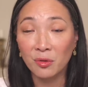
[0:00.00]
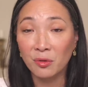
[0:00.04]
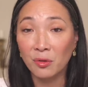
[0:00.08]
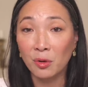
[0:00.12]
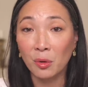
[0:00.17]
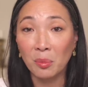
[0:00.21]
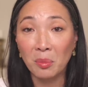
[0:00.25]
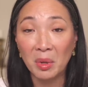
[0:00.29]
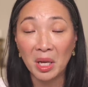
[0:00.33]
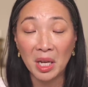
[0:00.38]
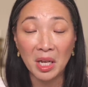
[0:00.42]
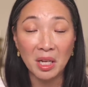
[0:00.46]

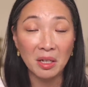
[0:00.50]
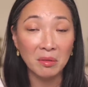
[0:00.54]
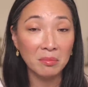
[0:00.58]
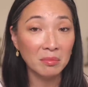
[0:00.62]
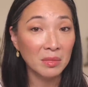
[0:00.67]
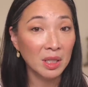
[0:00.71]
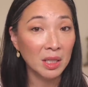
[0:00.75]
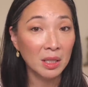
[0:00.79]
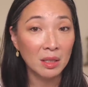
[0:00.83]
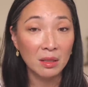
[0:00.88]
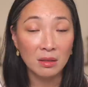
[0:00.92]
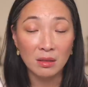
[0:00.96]
For me,
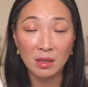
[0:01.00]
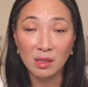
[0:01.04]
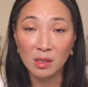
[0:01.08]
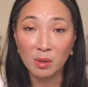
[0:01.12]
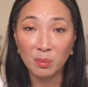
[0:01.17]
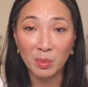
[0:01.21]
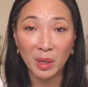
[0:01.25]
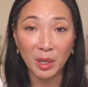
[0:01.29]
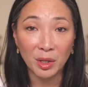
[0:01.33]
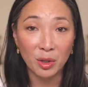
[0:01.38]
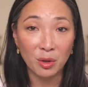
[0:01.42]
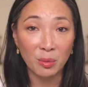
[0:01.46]

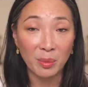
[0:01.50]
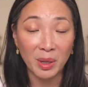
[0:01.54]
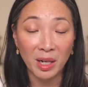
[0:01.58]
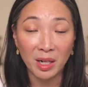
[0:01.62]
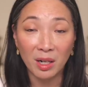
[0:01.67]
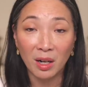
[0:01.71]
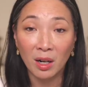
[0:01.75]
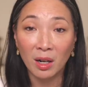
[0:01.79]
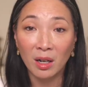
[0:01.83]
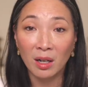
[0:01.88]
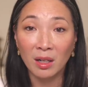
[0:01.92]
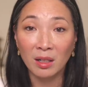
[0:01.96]
doesn't bother me at
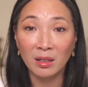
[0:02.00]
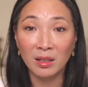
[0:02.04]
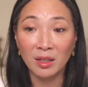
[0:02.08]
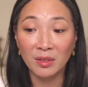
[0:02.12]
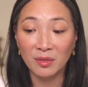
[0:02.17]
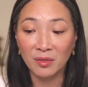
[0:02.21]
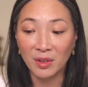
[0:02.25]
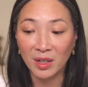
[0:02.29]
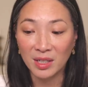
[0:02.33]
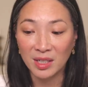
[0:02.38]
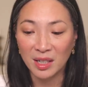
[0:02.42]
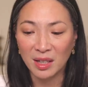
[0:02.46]
all. In
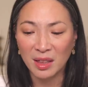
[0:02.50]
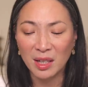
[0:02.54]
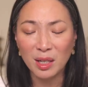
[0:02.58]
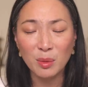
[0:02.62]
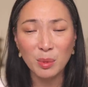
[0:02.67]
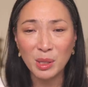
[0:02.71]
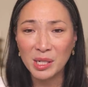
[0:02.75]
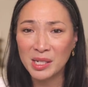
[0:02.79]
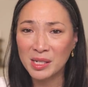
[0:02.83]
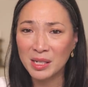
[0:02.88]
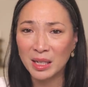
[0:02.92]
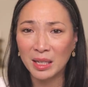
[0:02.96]
fact, I think
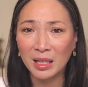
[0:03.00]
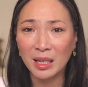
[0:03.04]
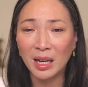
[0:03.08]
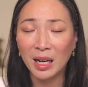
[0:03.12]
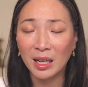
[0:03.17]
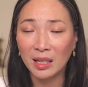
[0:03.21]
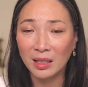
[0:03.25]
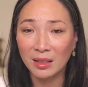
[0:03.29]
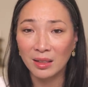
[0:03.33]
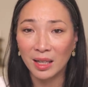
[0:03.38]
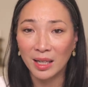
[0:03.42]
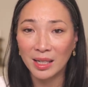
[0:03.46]
my skin
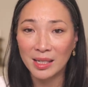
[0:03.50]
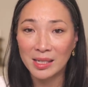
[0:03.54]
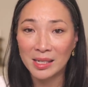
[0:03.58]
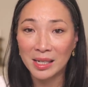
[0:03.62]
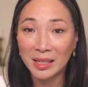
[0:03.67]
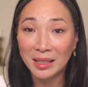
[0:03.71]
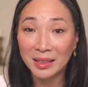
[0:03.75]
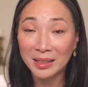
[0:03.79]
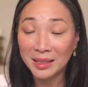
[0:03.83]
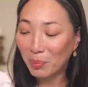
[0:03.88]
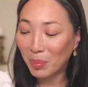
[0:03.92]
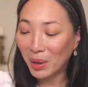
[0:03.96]
kind of likes it.